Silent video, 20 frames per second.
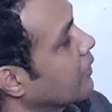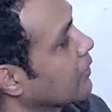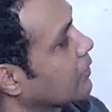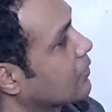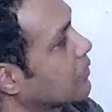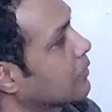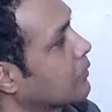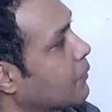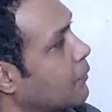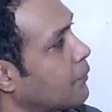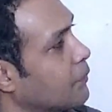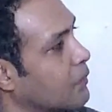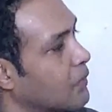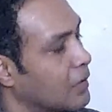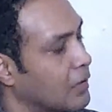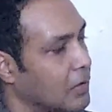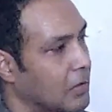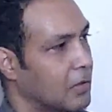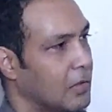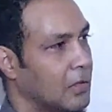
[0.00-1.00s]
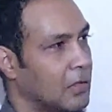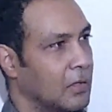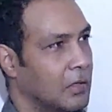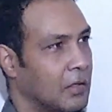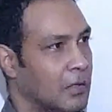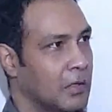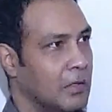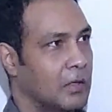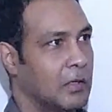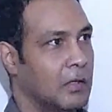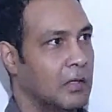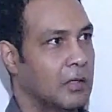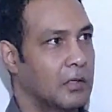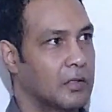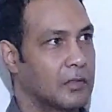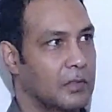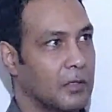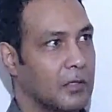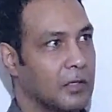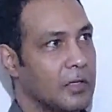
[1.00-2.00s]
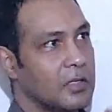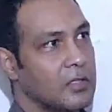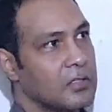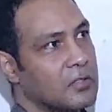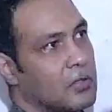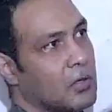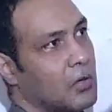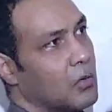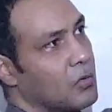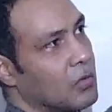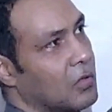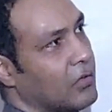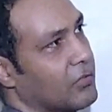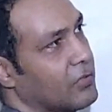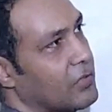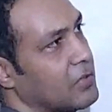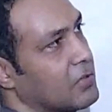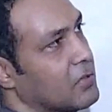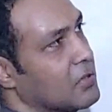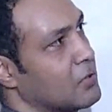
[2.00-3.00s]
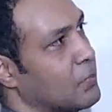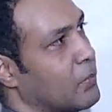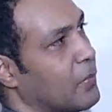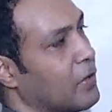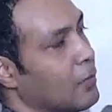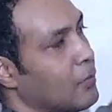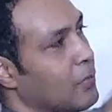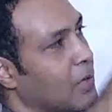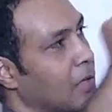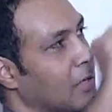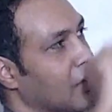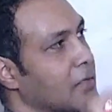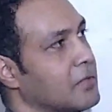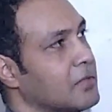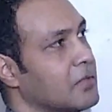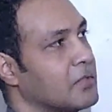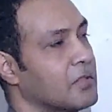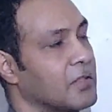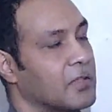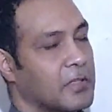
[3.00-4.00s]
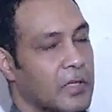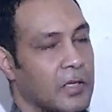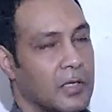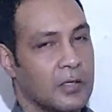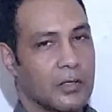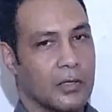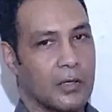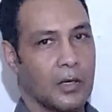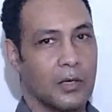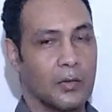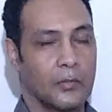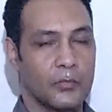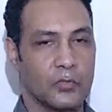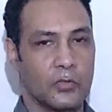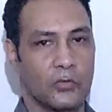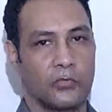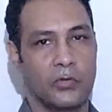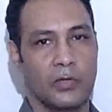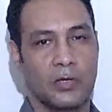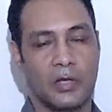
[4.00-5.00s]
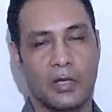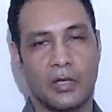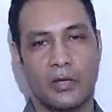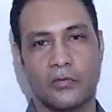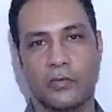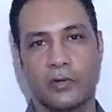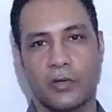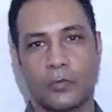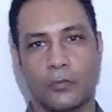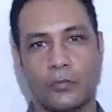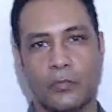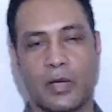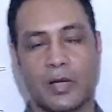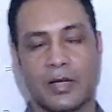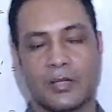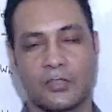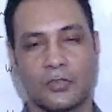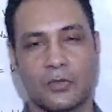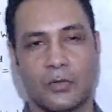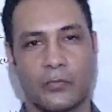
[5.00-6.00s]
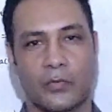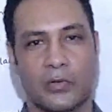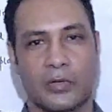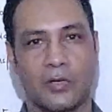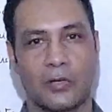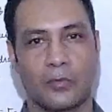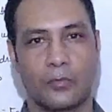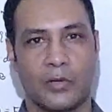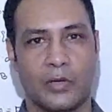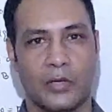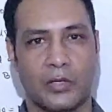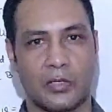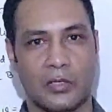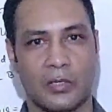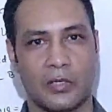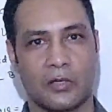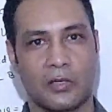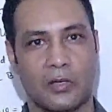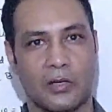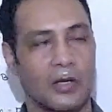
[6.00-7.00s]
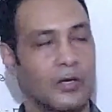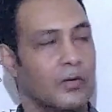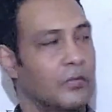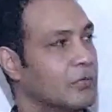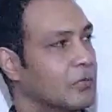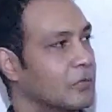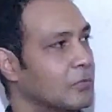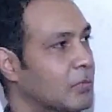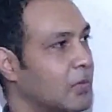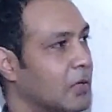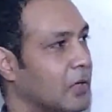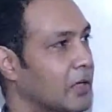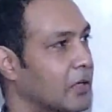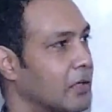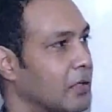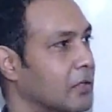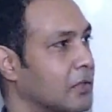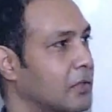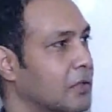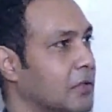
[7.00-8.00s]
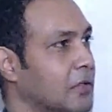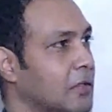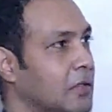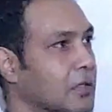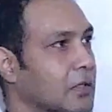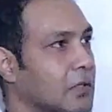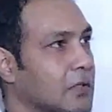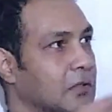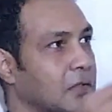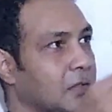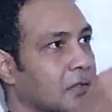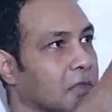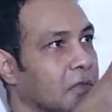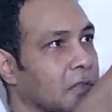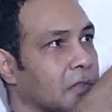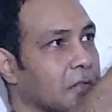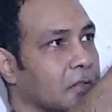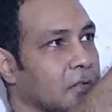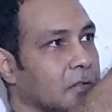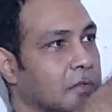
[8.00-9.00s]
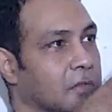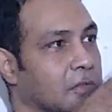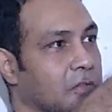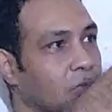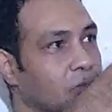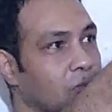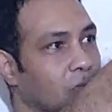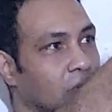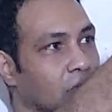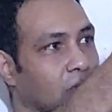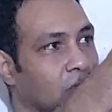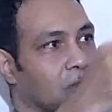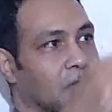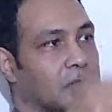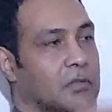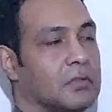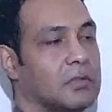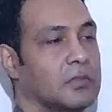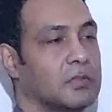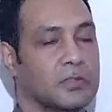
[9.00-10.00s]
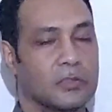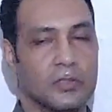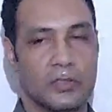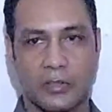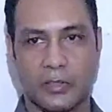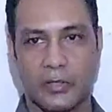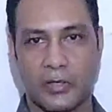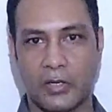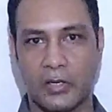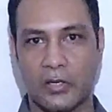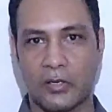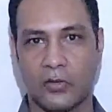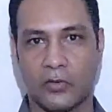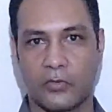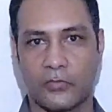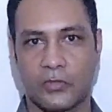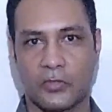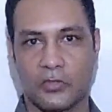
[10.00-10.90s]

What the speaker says: weight. The least count of this spring balance is a 10 gram, so we'll have a maximum error by 10 gram by the the reading of